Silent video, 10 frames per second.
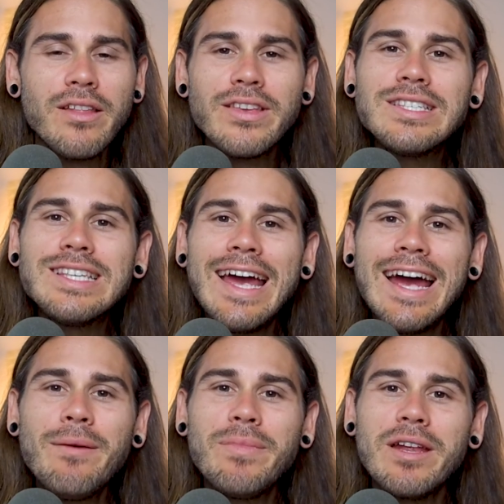This is
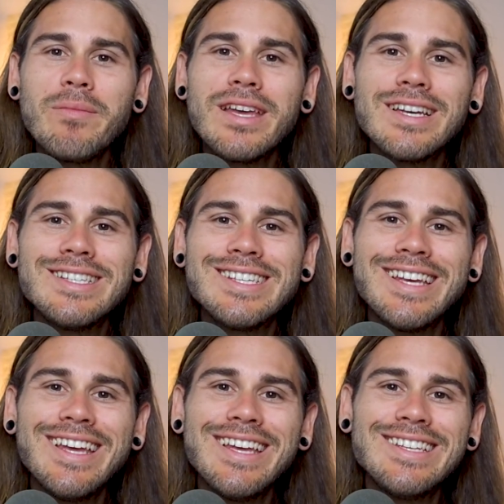happening because
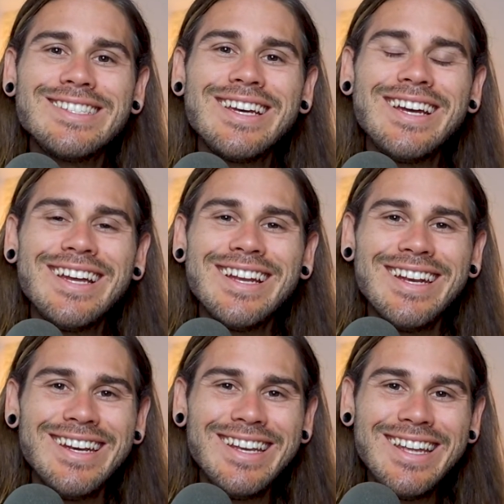it is
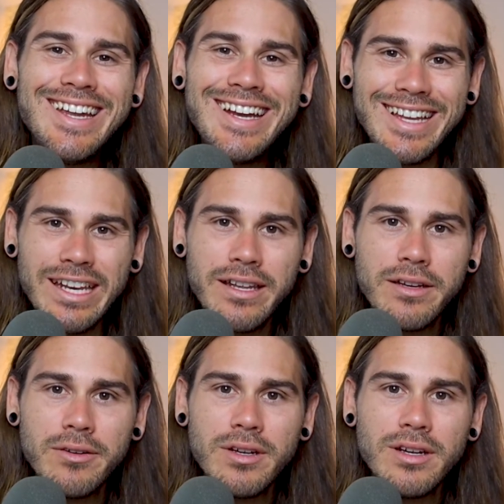needed
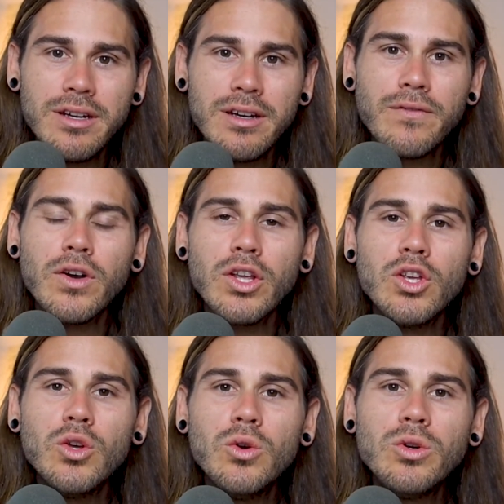for
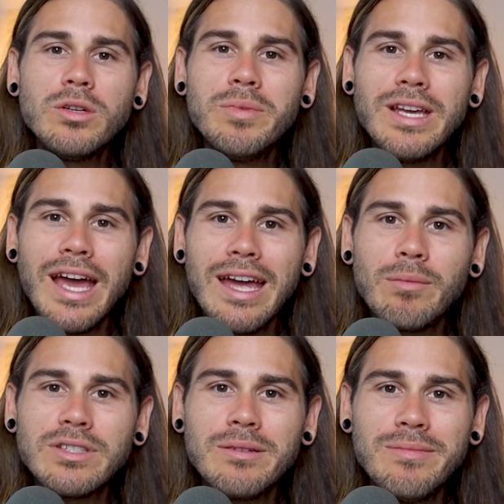you to be
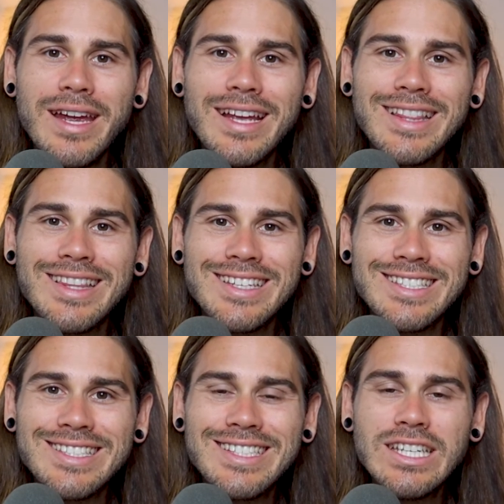able to make the
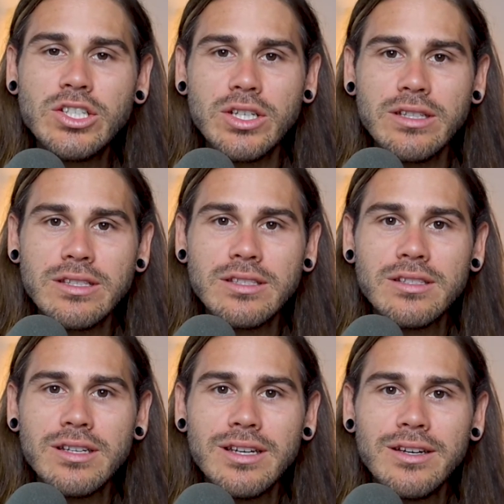decisions.
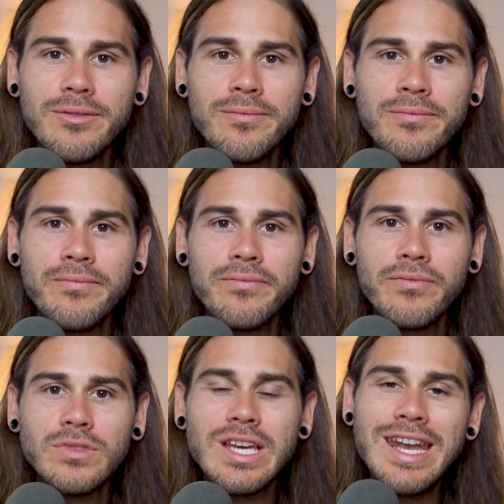
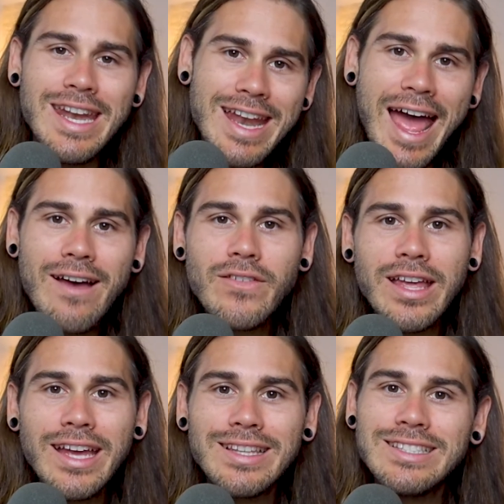To
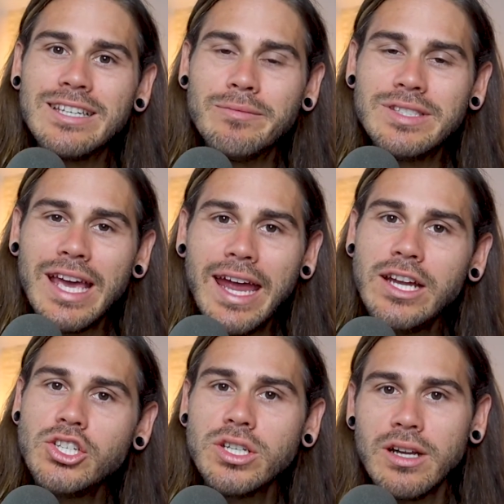navigate the
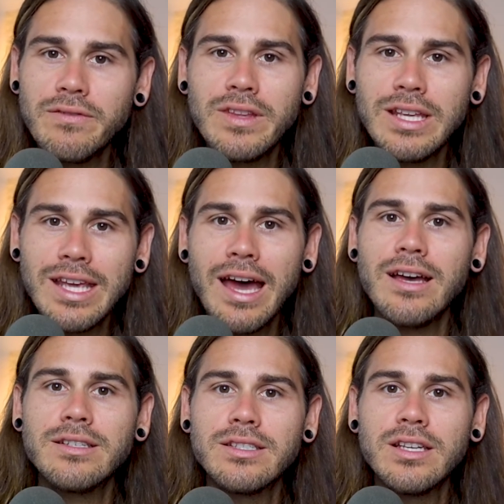temptation of the
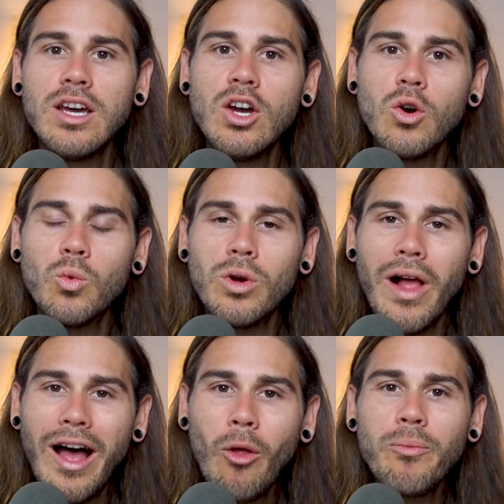yes will
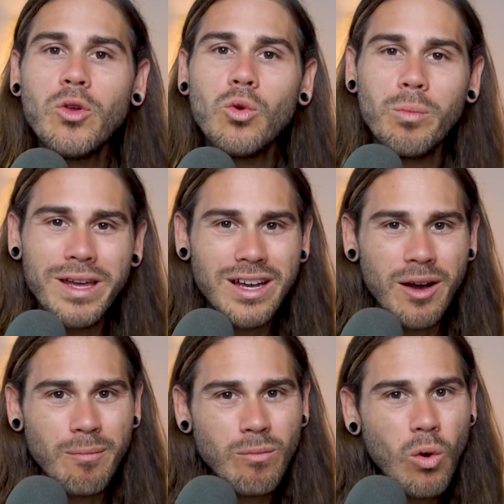help you
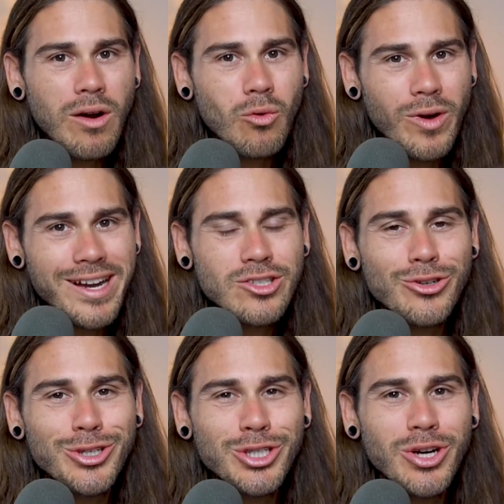become more
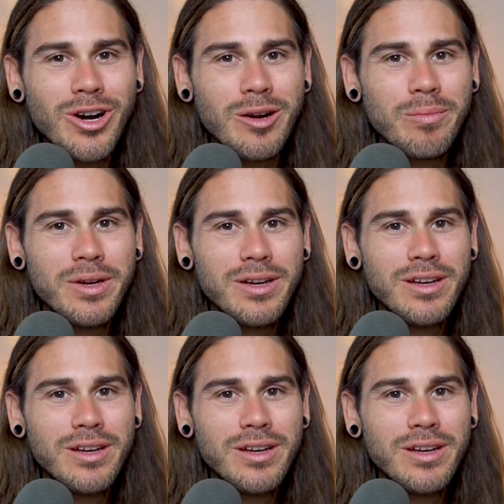razor sharp